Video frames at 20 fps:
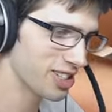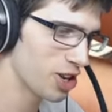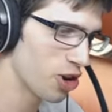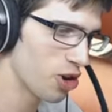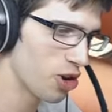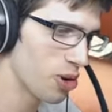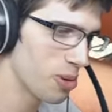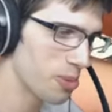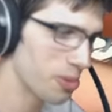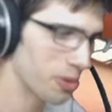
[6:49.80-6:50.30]

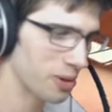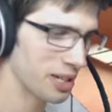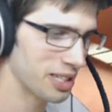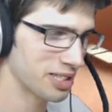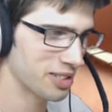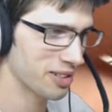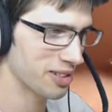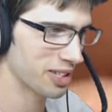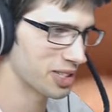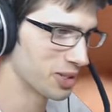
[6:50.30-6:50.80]
2
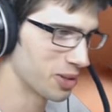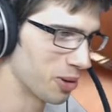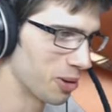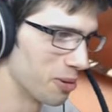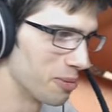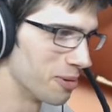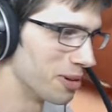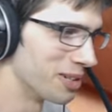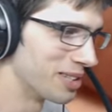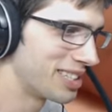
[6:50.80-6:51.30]
points on the
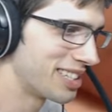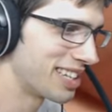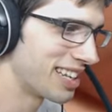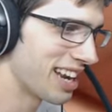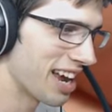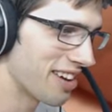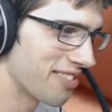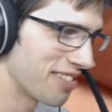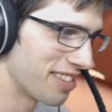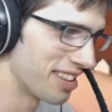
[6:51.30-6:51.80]
scoreboard
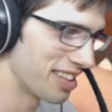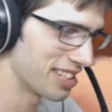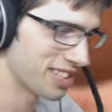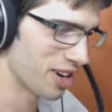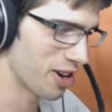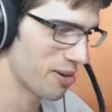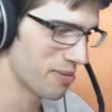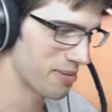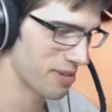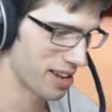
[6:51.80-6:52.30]
today for
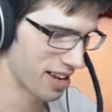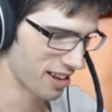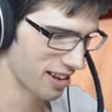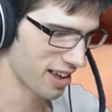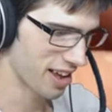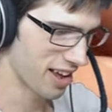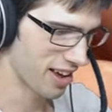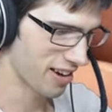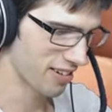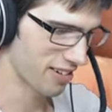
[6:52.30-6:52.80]
this opening,